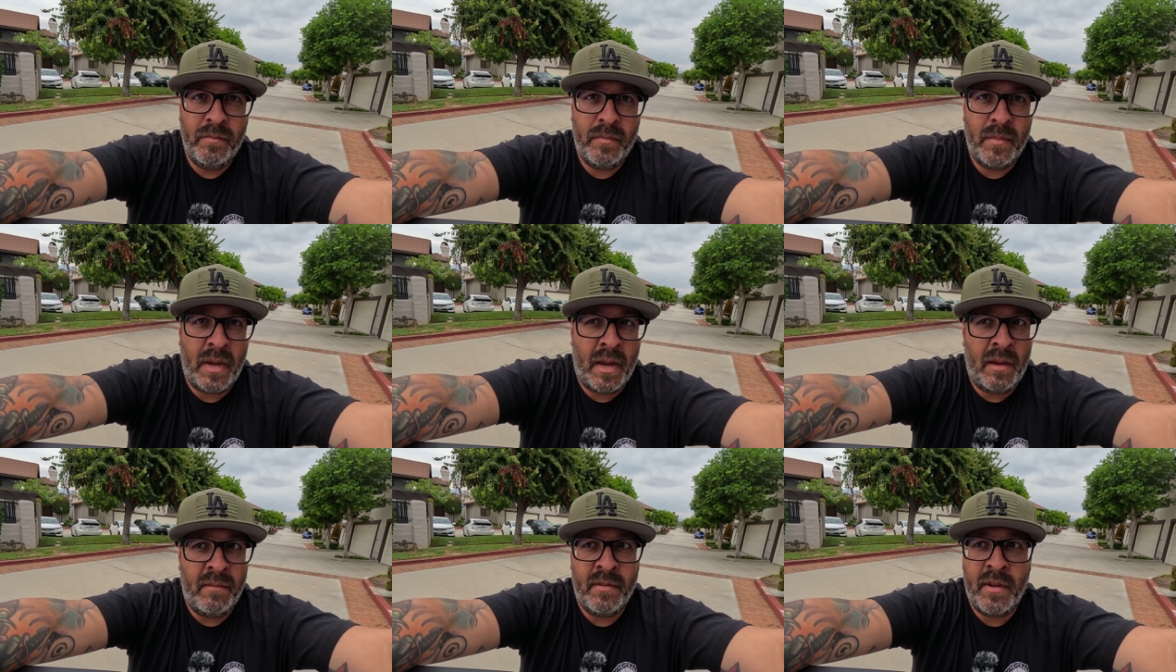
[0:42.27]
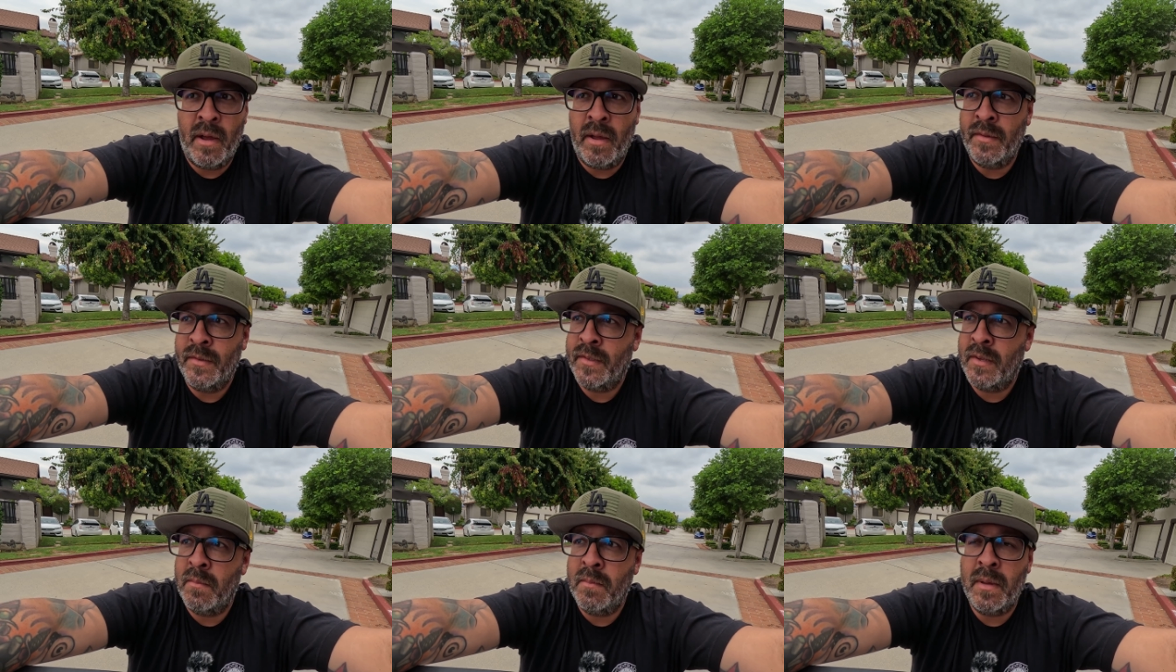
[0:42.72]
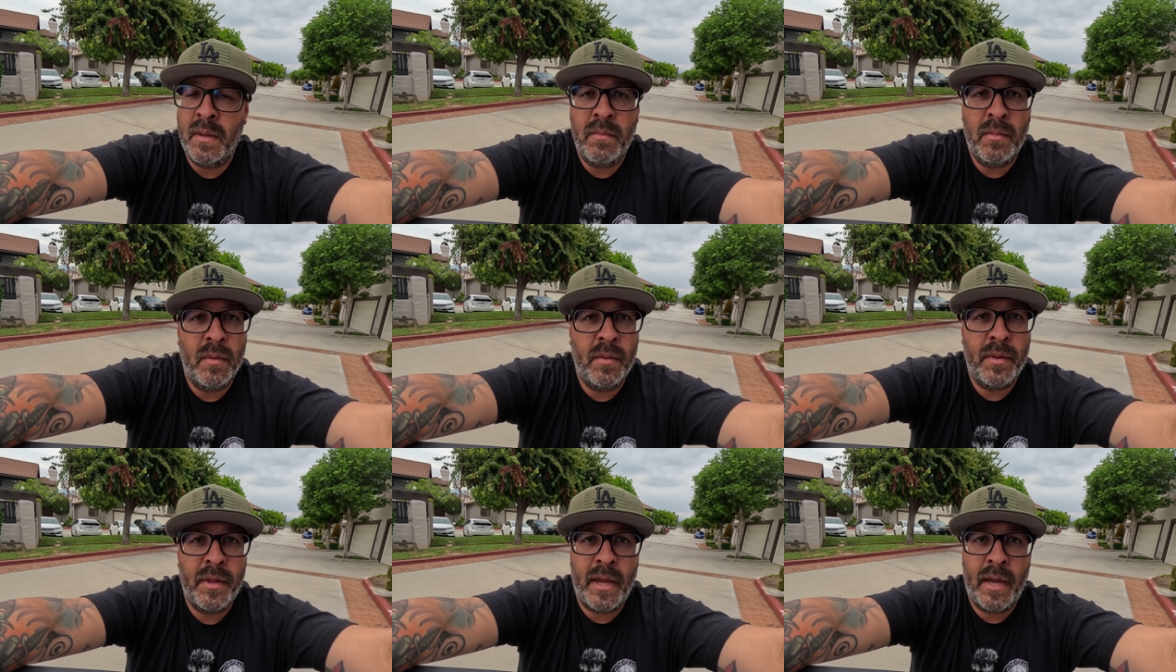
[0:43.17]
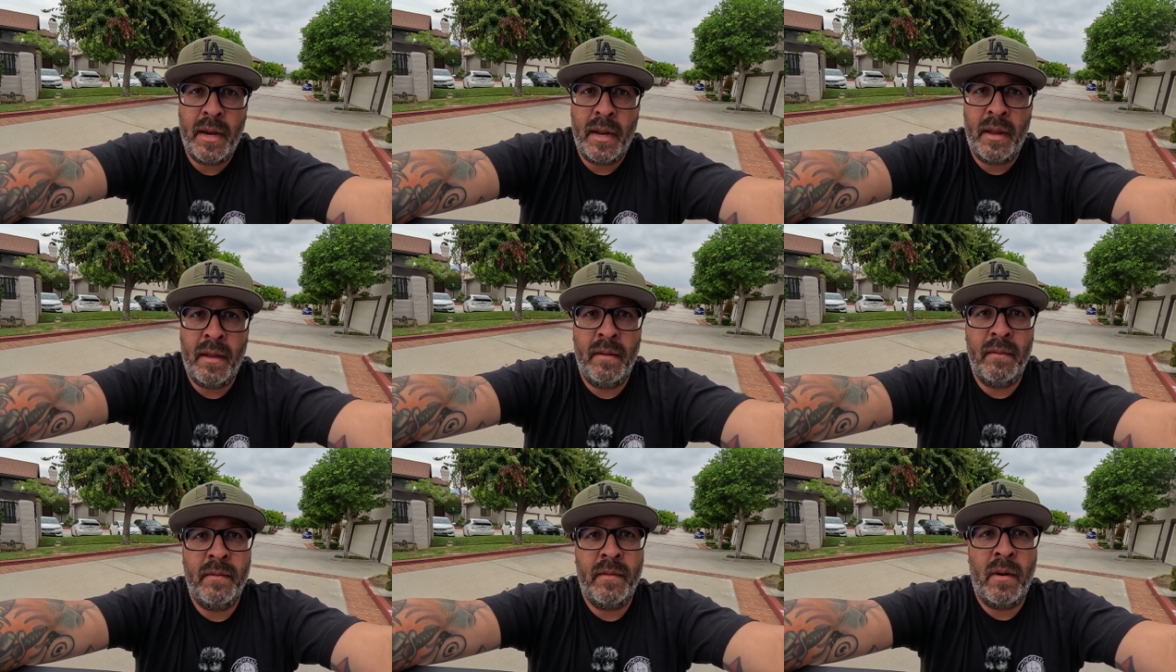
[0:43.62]
I've gotten some people that
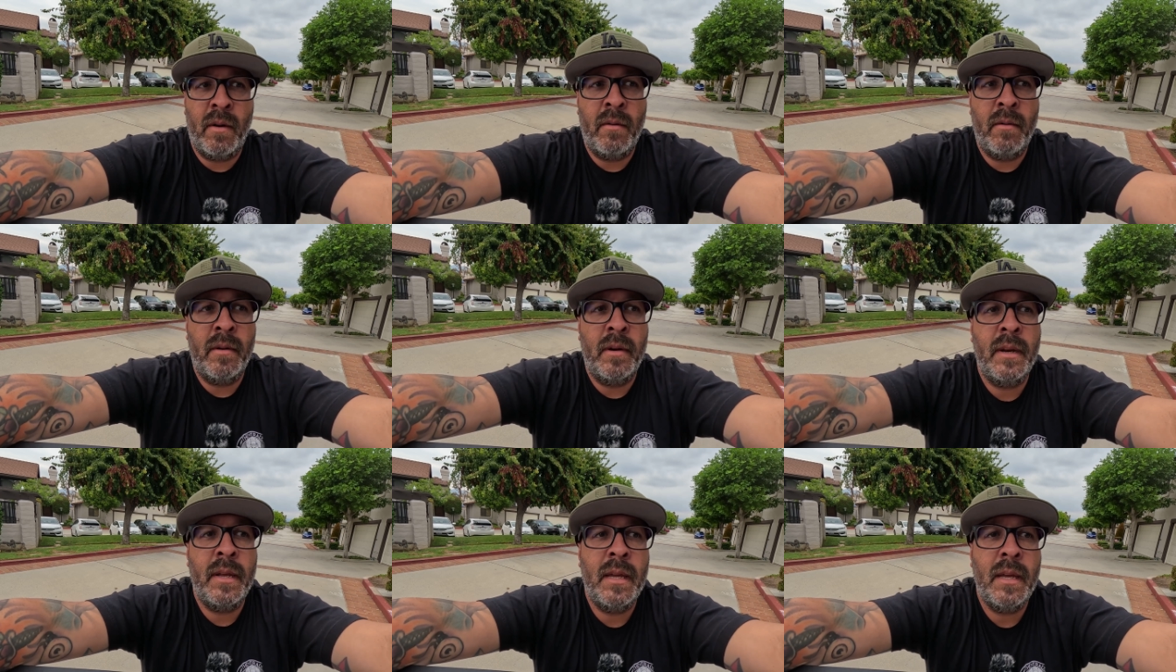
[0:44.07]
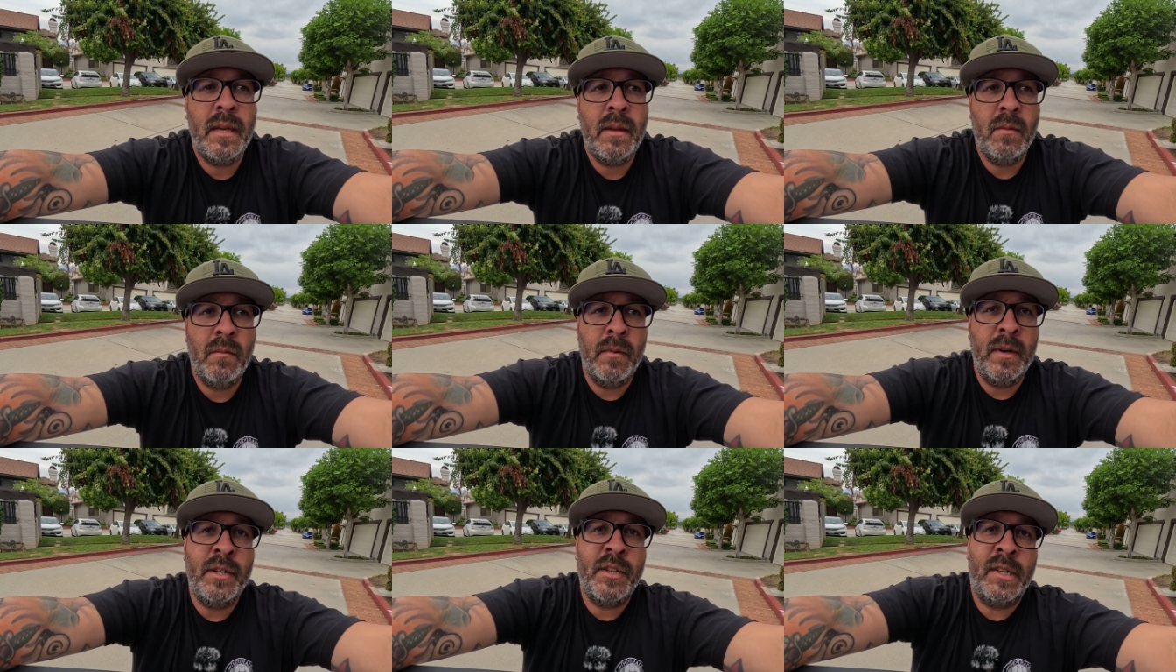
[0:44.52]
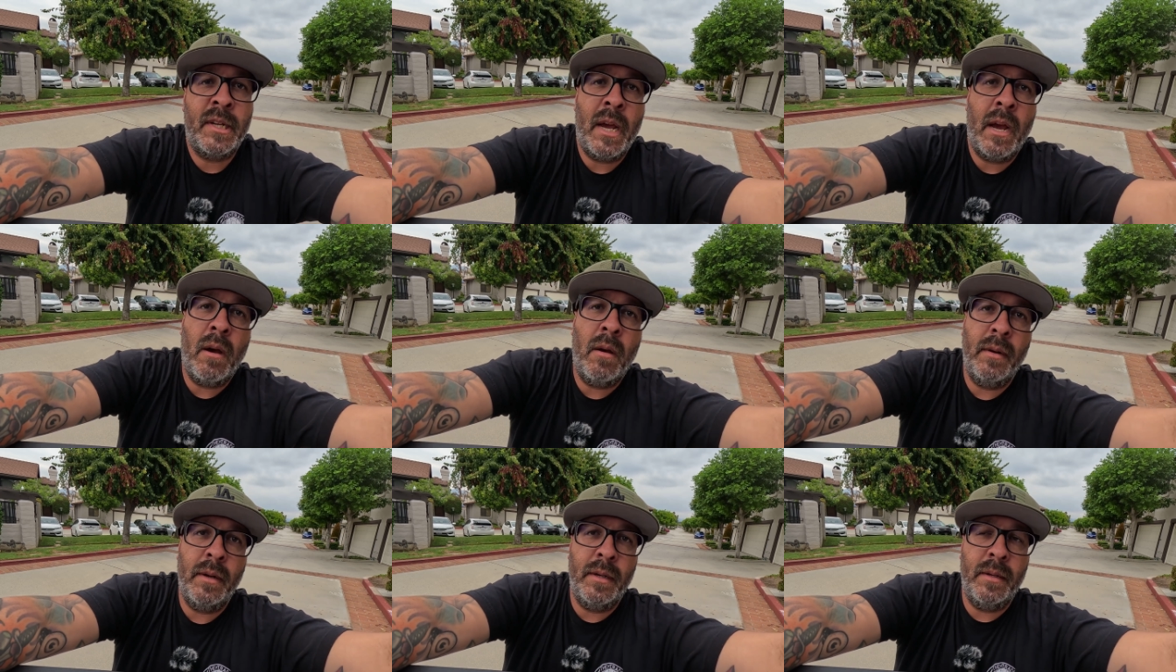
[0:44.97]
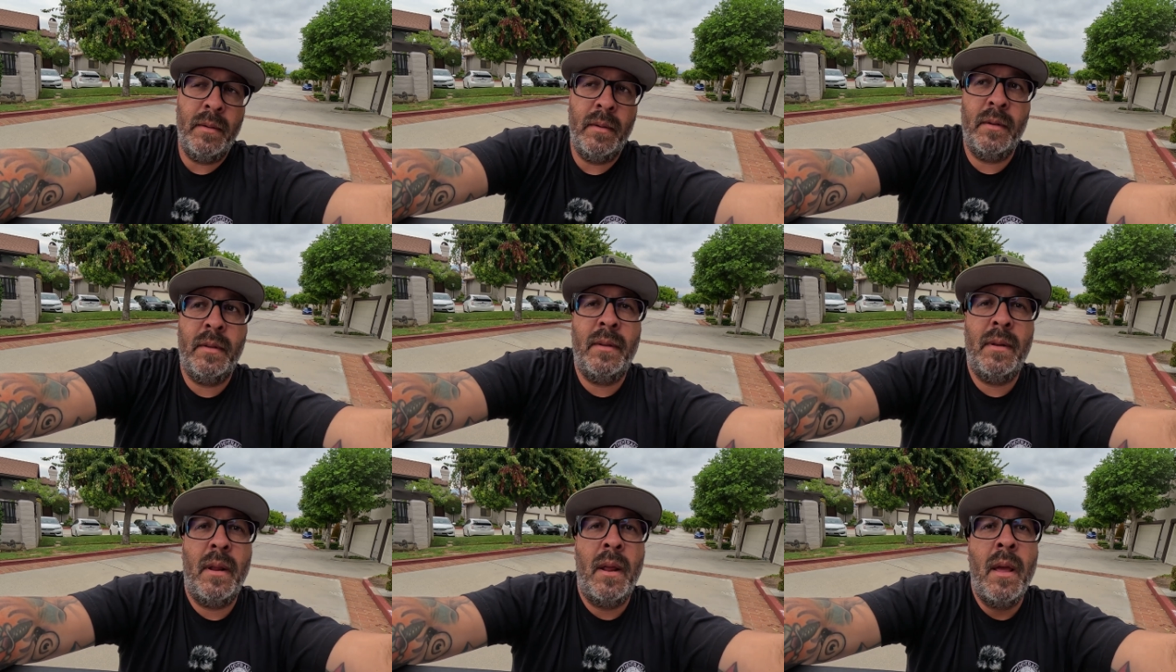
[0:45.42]
have already reached out and